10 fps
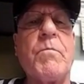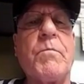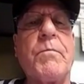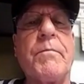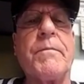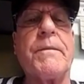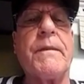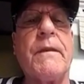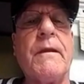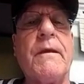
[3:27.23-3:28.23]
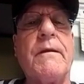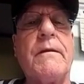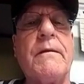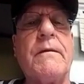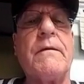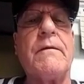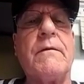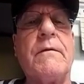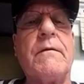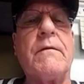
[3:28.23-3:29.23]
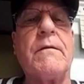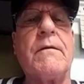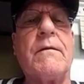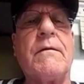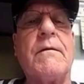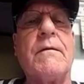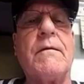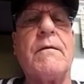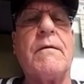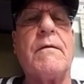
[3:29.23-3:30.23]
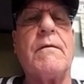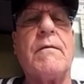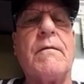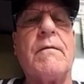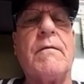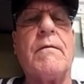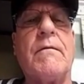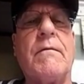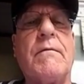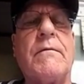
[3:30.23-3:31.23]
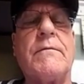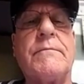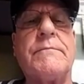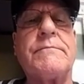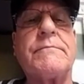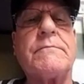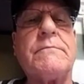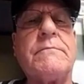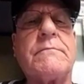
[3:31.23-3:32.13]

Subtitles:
This person isn't speaking.